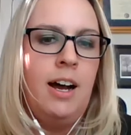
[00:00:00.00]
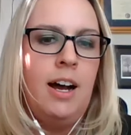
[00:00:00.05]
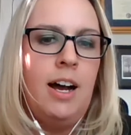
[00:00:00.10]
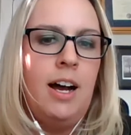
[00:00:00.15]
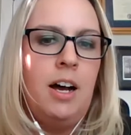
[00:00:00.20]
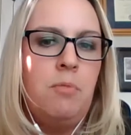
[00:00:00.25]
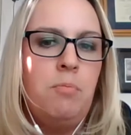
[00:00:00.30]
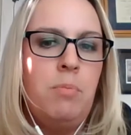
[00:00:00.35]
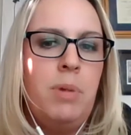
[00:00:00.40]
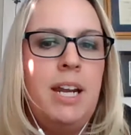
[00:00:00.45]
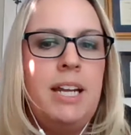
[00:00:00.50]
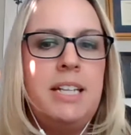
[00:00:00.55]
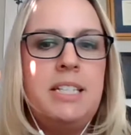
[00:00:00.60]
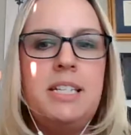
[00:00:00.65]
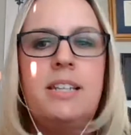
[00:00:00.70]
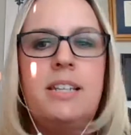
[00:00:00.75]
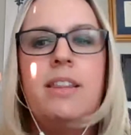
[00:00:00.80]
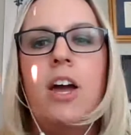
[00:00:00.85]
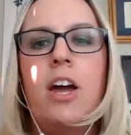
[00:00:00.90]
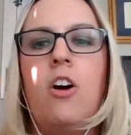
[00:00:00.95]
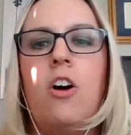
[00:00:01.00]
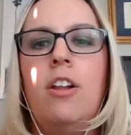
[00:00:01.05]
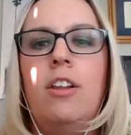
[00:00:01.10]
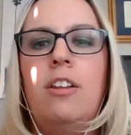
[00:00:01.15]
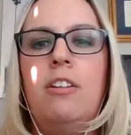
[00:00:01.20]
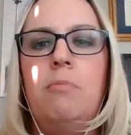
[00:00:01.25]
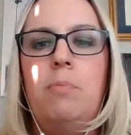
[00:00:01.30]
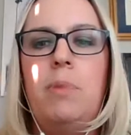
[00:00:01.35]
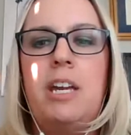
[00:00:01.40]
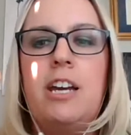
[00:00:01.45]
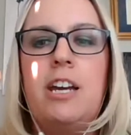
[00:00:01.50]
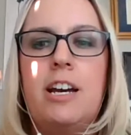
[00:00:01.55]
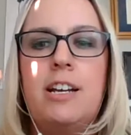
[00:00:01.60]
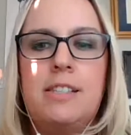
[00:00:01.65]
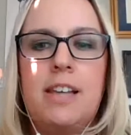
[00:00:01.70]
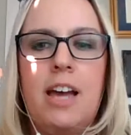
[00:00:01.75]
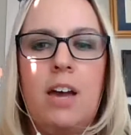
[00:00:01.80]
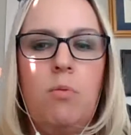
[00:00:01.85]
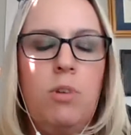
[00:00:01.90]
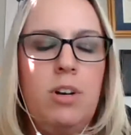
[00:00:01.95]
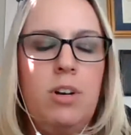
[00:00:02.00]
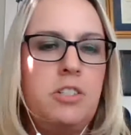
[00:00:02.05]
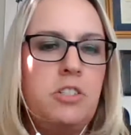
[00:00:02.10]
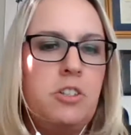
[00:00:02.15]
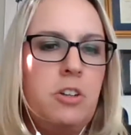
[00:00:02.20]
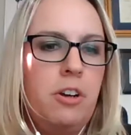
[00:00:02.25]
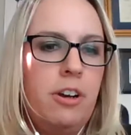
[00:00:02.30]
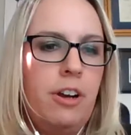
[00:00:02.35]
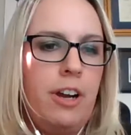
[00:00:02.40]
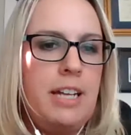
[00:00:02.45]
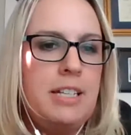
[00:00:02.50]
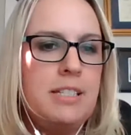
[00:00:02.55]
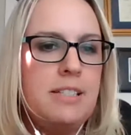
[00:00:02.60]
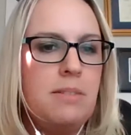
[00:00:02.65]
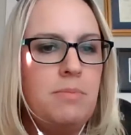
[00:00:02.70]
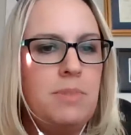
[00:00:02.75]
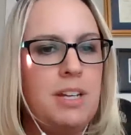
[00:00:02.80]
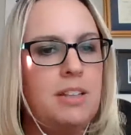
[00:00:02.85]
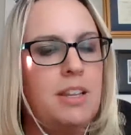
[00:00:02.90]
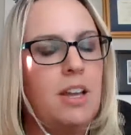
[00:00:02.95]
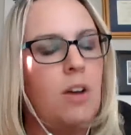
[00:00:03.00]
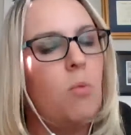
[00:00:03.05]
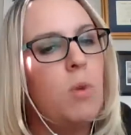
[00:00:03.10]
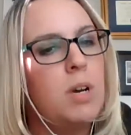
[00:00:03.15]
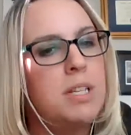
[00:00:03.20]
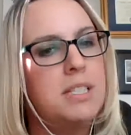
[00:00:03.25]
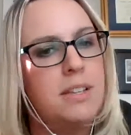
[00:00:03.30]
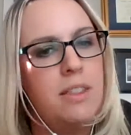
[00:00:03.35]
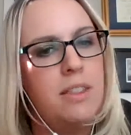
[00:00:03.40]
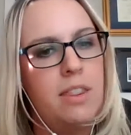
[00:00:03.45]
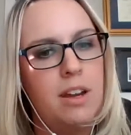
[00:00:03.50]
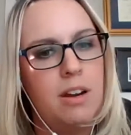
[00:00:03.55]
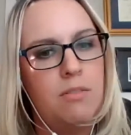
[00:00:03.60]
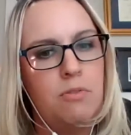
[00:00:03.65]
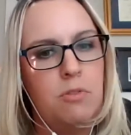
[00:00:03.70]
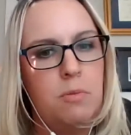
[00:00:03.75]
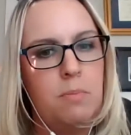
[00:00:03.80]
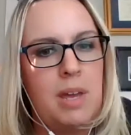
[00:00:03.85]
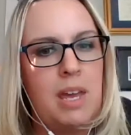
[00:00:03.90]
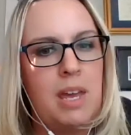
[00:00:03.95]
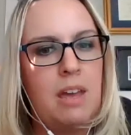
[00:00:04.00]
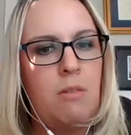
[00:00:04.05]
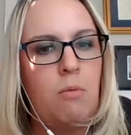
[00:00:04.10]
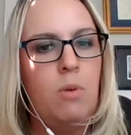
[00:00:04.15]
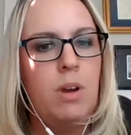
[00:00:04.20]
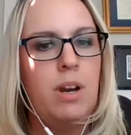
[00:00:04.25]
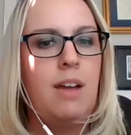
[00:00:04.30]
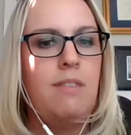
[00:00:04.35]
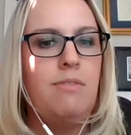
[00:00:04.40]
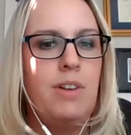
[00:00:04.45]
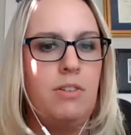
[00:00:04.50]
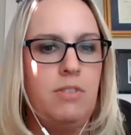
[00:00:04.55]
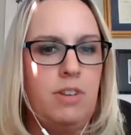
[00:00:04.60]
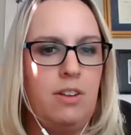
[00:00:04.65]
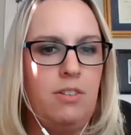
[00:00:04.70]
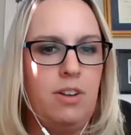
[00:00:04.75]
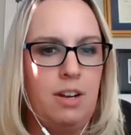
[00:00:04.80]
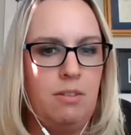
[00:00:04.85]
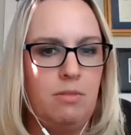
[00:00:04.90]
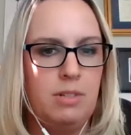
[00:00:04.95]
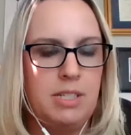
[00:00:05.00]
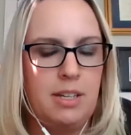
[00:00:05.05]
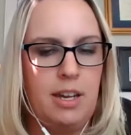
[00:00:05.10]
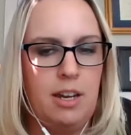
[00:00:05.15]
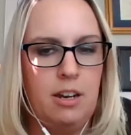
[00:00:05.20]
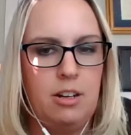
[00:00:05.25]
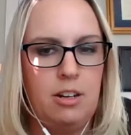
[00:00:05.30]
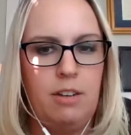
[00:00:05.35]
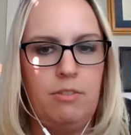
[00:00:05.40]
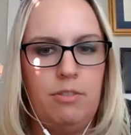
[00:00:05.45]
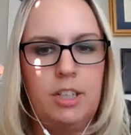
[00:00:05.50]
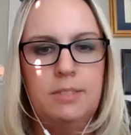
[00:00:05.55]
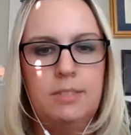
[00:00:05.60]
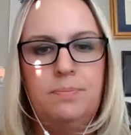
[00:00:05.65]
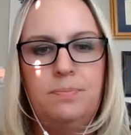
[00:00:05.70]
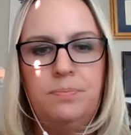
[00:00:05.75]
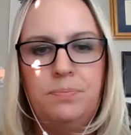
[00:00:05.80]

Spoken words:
But I did that all because I wanted to create something that wasn't there for me when I found out I was a caregiver.